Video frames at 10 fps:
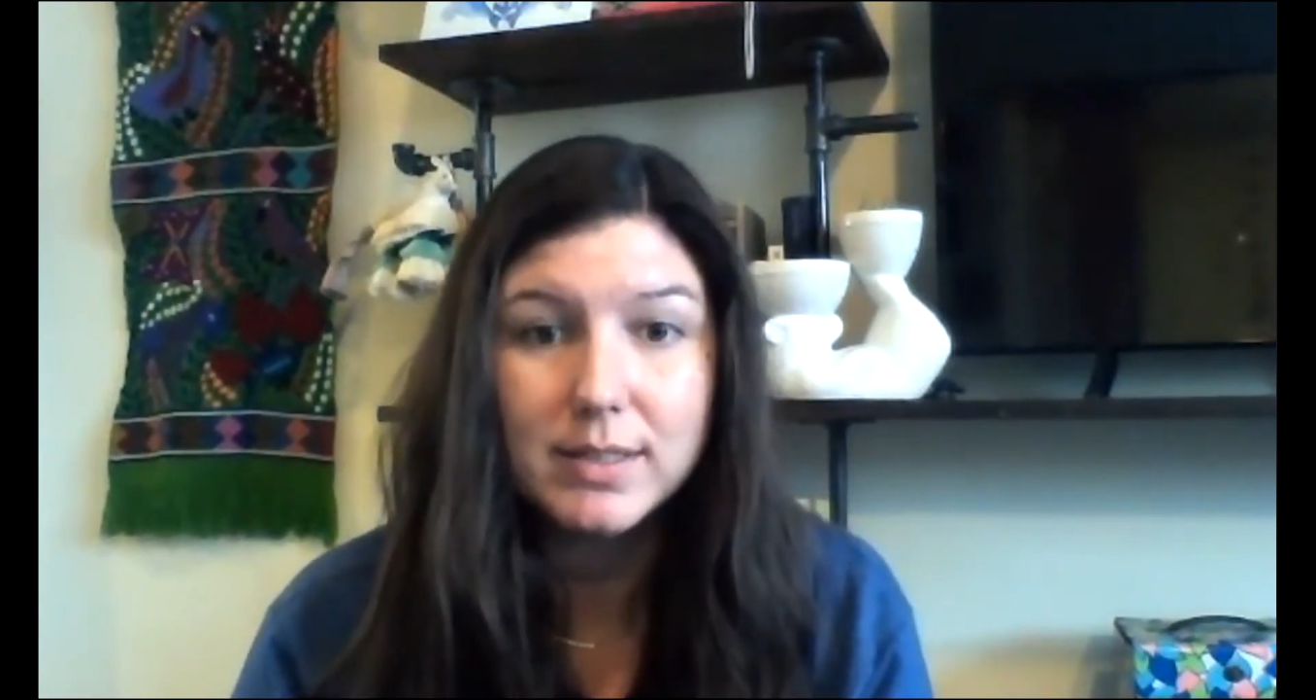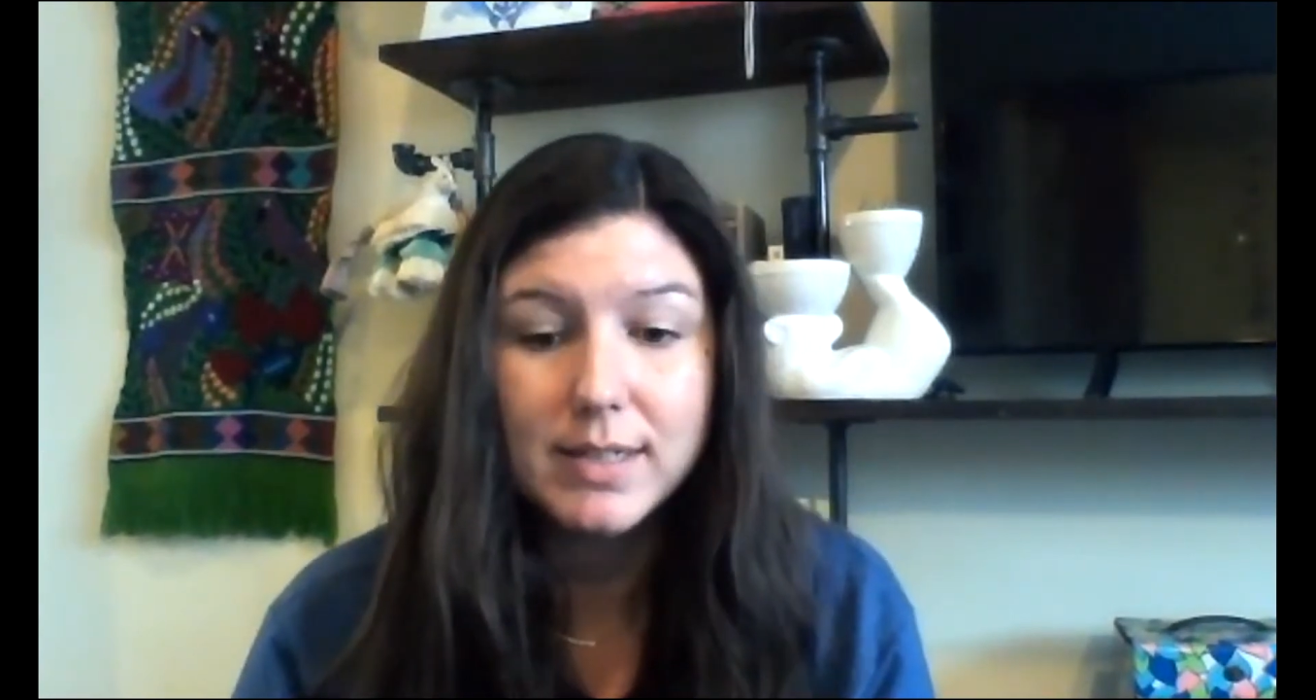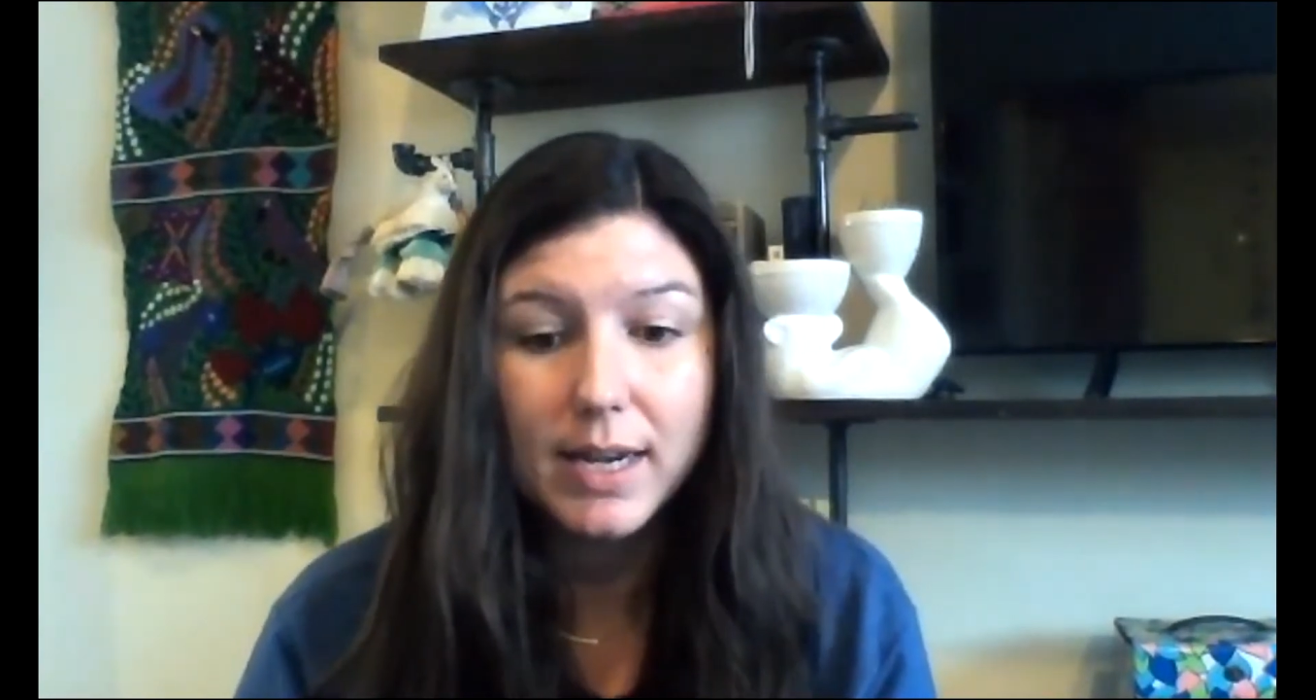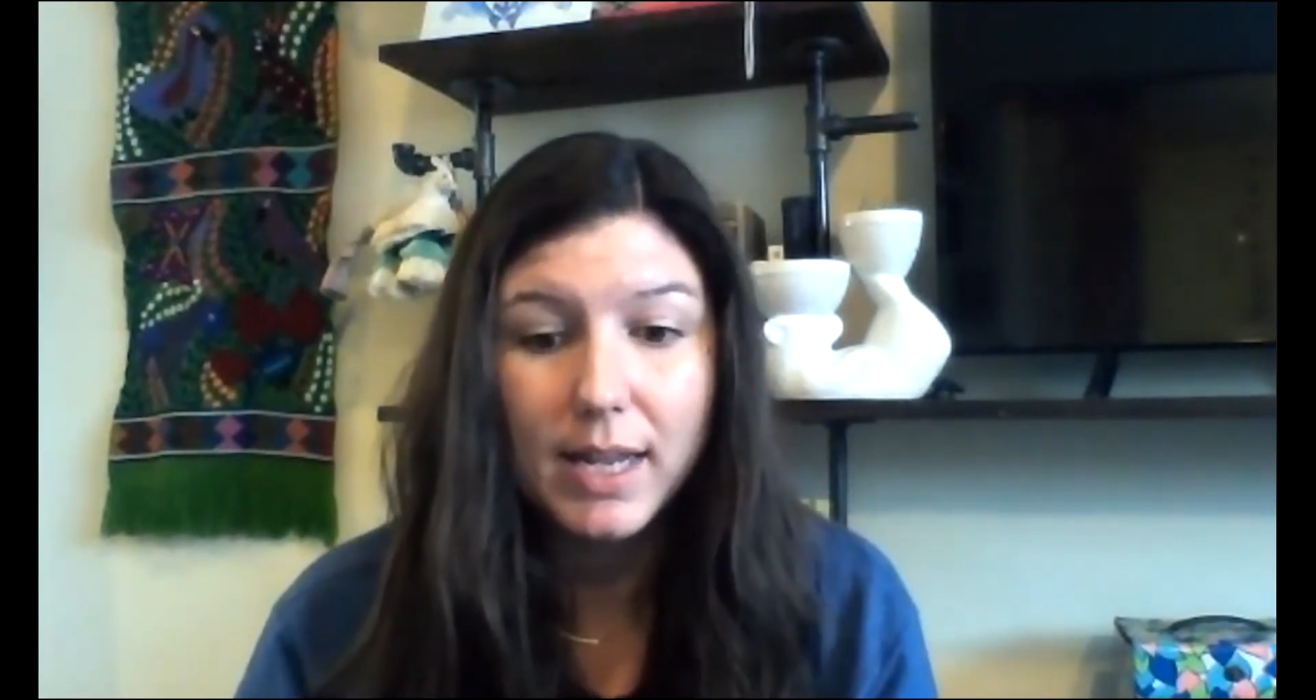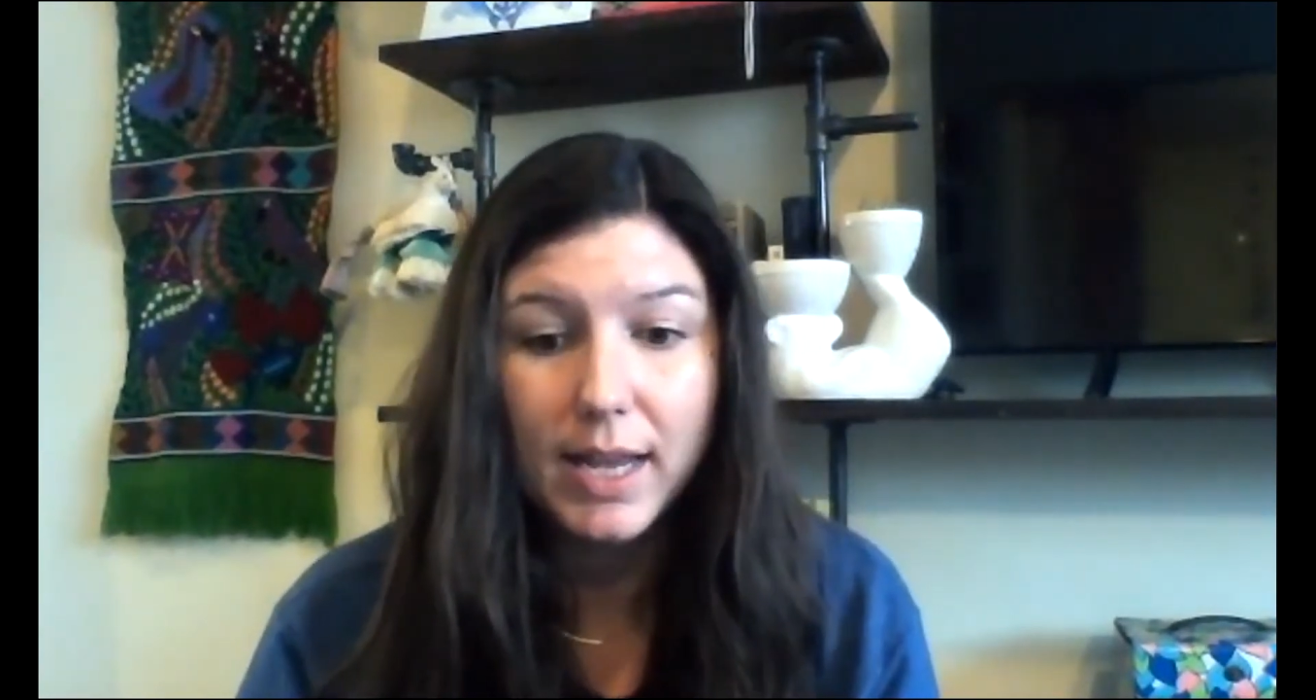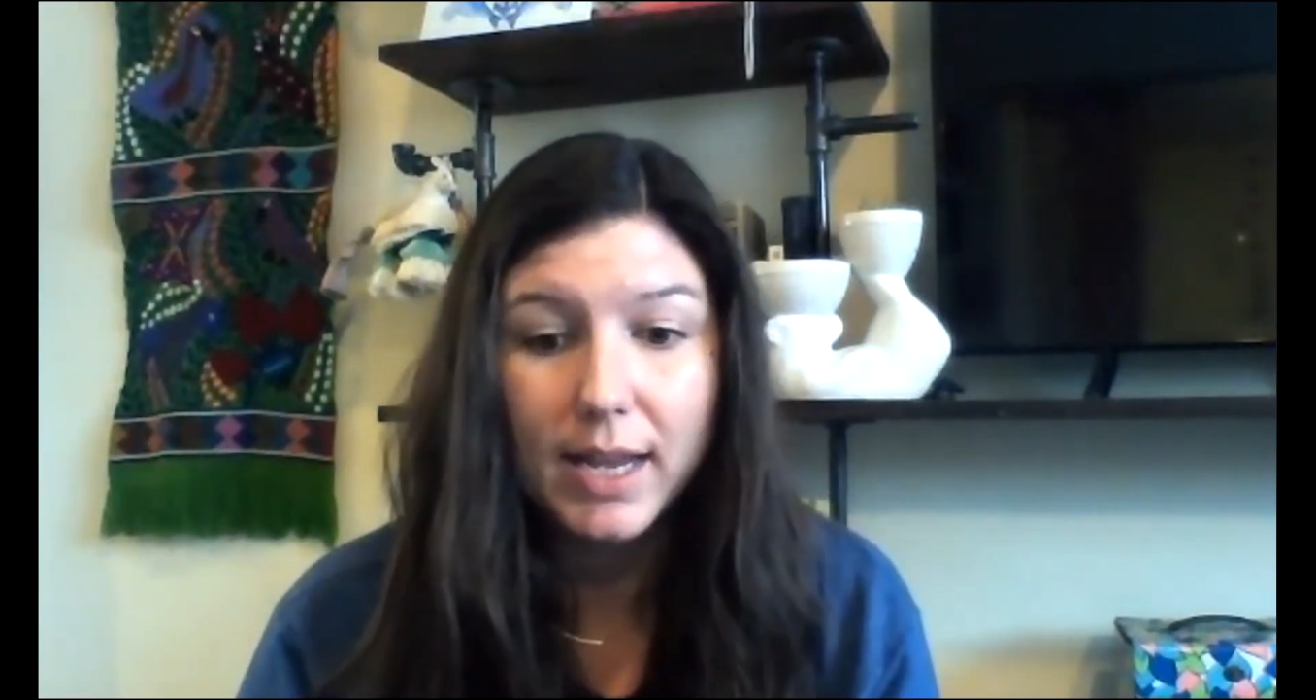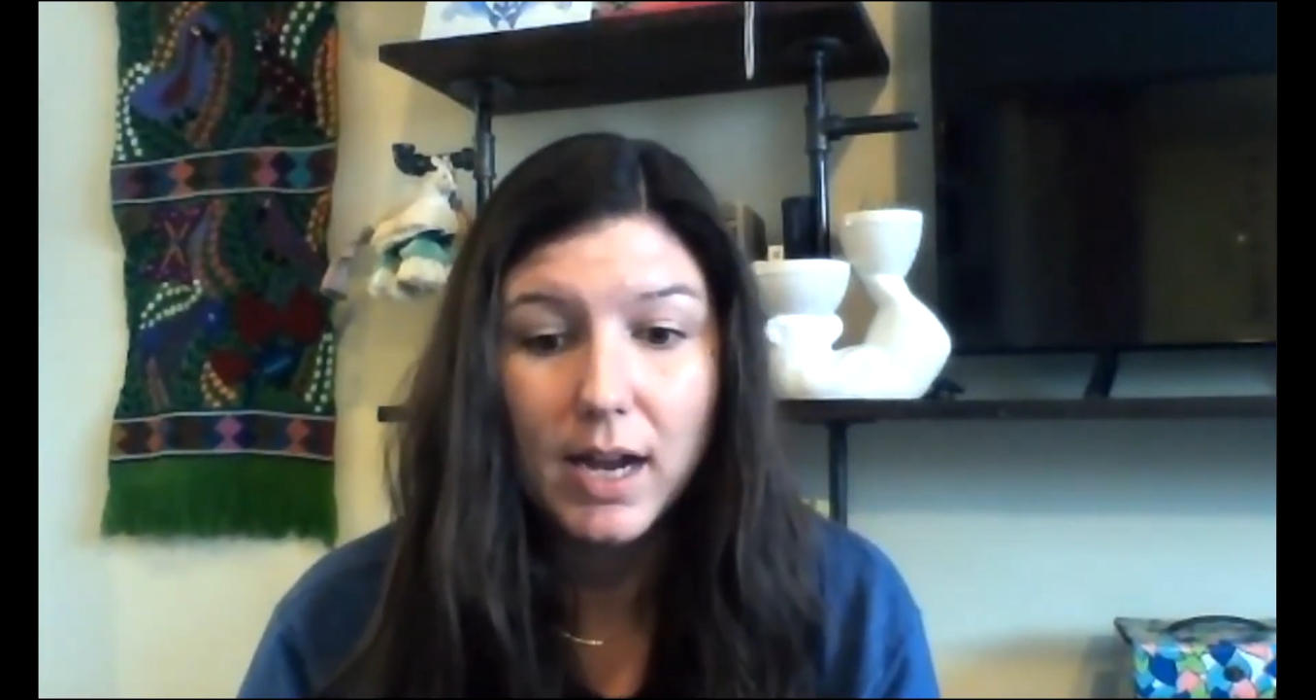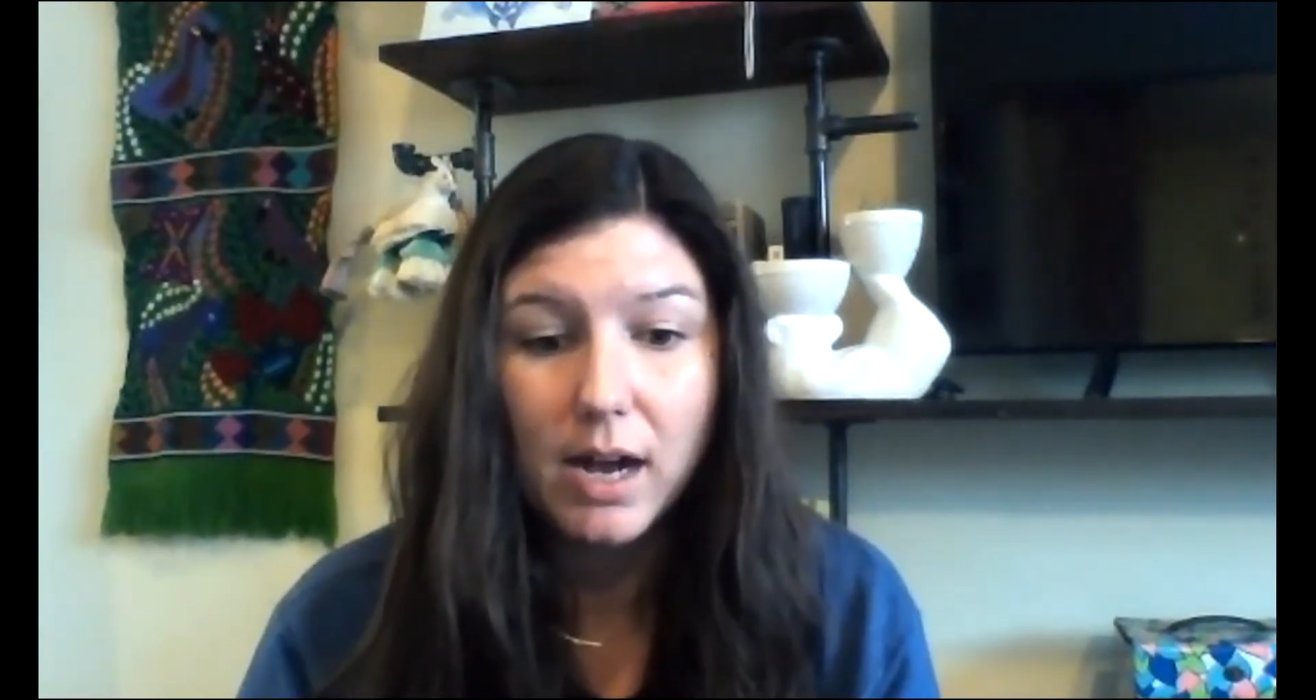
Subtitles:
studying